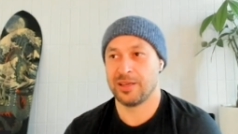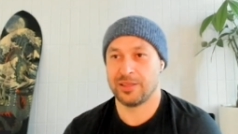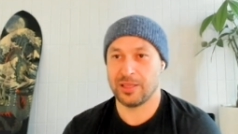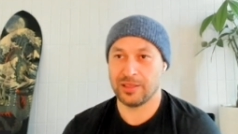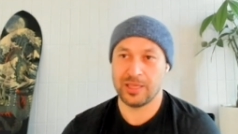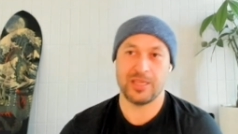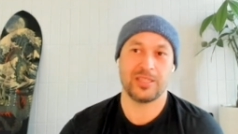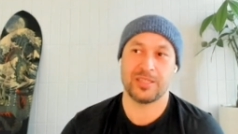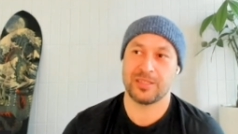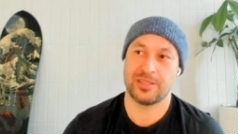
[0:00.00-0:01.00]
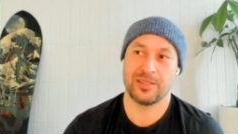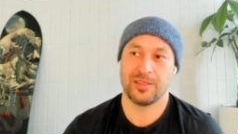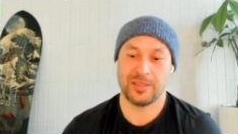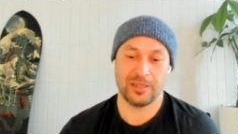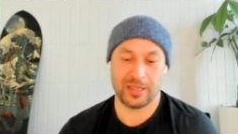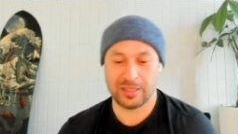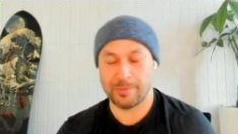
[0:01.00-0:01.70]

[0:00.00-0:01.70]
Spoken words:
they're like the